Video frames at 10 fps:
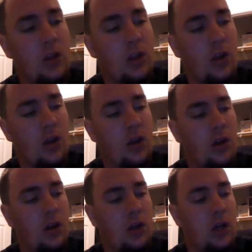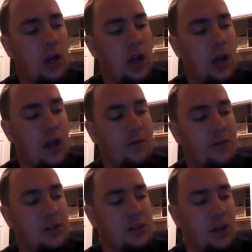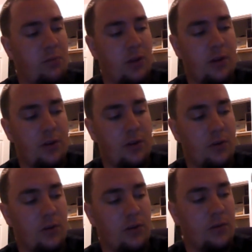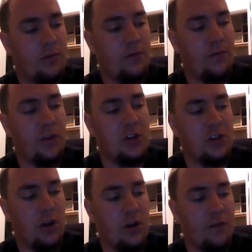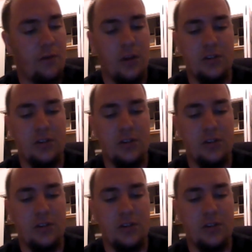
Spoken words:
after this I plan on finishing off the rest of the